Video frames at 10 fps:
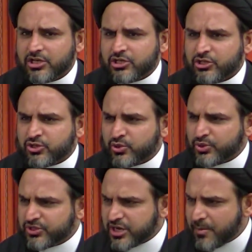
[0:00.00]
to
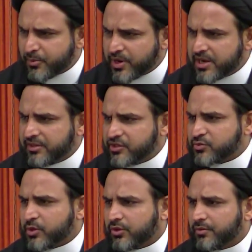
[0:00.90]
stop writing this
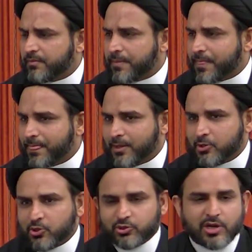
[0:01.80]
book?
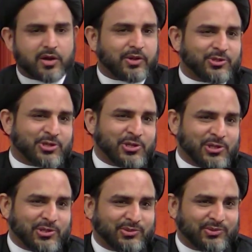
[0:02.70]
He said, how can I say
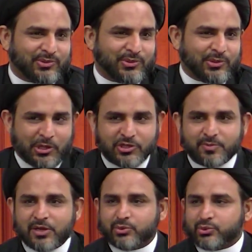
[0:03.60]
that? He's
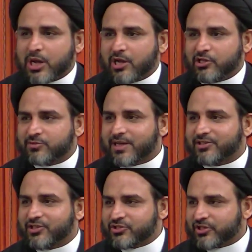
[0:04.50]
my ustad, he's my
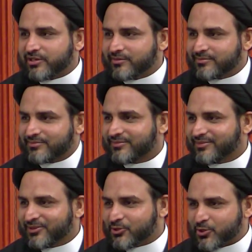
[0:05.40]
teacher.
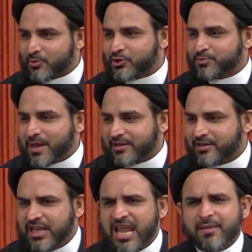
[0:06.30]
There's some respect.
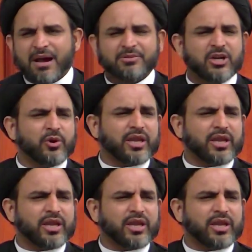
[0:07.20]
Imam said, okay,